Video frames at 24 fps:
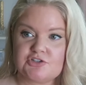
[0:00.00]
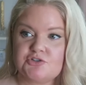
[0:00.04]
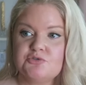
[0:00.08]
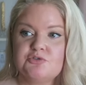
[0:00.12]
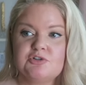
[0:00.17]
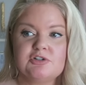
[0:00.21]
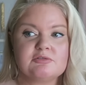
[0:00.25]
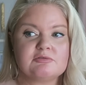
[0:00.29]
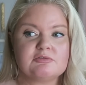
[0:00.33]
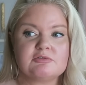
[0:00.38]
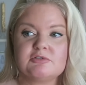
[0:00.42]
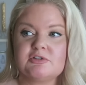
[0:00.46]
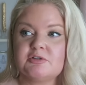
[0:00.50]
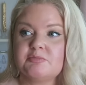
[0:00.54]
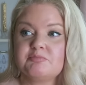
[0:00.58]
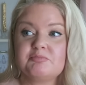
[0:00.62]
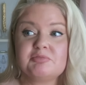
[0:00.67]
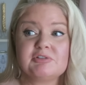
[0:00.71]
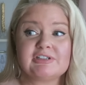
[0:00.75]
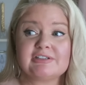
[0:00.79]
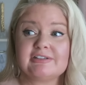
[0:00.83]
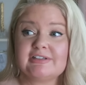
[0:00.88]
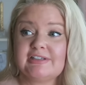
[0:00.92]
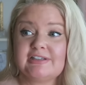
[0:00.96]
You could
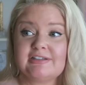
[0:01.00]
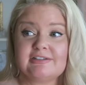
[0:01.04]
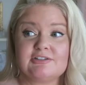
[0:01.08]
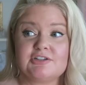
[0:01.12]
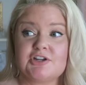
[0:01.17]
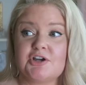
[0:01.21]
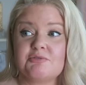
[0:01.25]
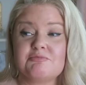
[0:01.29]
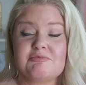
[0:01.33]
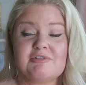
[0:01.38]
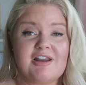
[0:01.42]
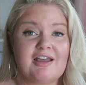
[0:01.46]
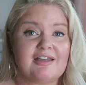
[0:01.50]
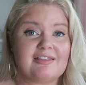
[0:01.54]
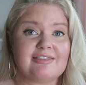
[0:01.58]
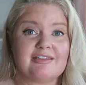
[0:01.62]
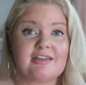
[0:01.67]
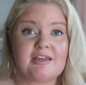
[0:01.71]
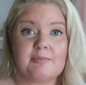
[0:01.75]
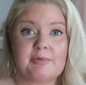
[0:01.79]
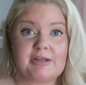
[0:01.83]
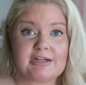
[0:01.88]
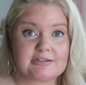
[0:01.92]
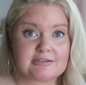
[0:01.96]
completely know
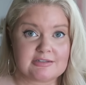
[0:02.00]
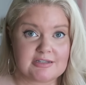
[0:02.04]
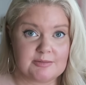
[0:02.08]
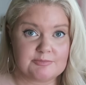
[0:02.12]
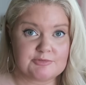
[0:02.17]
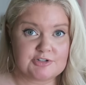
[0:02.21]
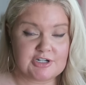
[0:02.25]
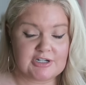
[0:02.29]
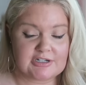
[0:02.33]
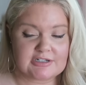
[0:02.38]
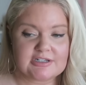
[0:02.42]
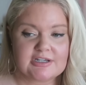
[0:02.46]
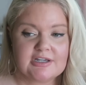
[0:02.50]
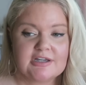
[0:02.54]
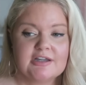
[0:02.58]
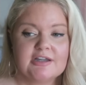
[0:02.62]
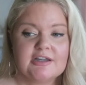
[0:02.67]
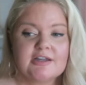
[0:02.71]
nothing about a subject,